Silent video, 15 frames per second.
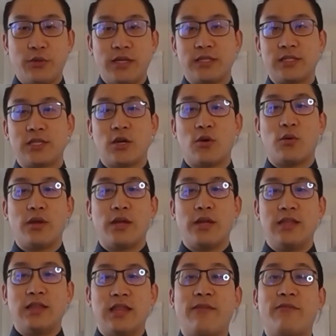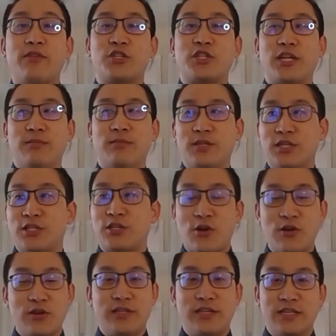And so it leveraged him to
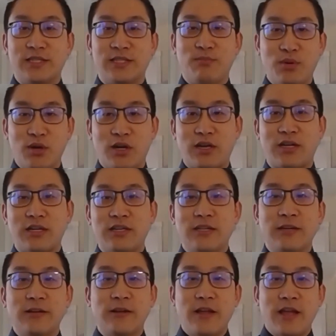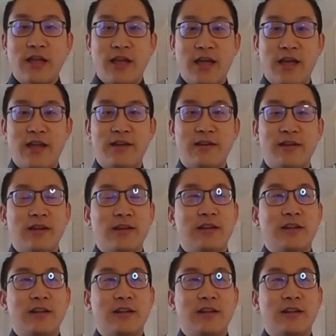start this book. And